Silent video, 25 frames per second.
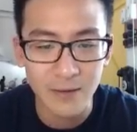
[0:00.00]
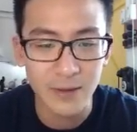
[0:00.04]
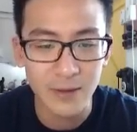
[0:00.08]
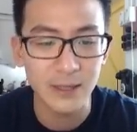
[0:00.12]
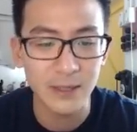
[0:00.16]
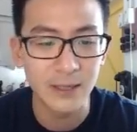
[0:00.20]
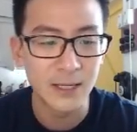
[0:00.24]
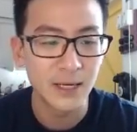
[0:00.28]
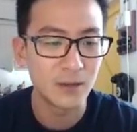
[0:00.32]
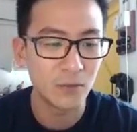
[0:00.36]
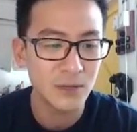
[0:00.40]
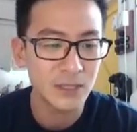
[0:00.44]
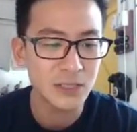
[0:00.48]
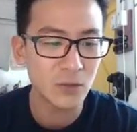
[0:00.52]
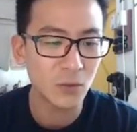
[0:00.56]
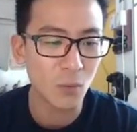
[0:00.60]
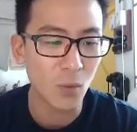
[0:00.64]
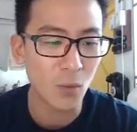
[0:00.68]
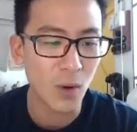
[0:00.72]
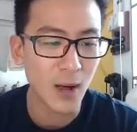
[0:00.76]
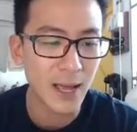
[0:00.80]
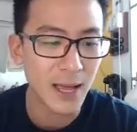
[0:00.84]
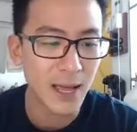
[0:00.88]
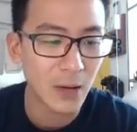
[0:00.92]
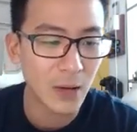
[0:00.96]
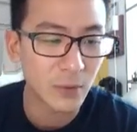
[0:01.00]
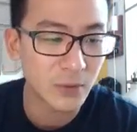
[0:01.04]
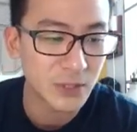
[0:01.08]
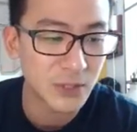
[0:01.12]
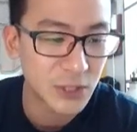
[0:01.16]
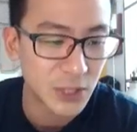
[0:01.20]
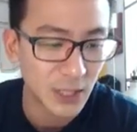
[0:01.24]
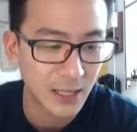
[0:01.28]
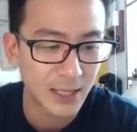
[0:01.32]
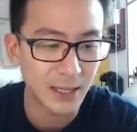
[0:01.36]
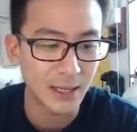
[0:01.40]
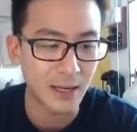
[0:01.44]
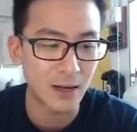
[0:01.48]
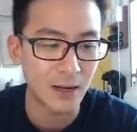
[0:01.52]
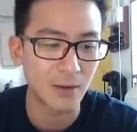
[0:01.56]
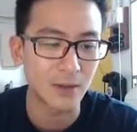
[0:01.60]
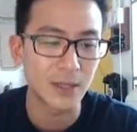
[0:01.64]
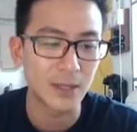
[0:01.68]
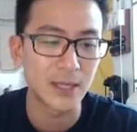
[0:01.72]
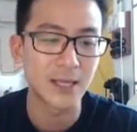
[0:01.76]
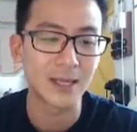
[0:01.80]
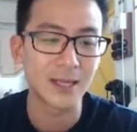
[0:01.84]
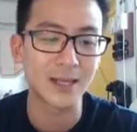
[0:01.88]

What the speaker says: the reason why I was checking out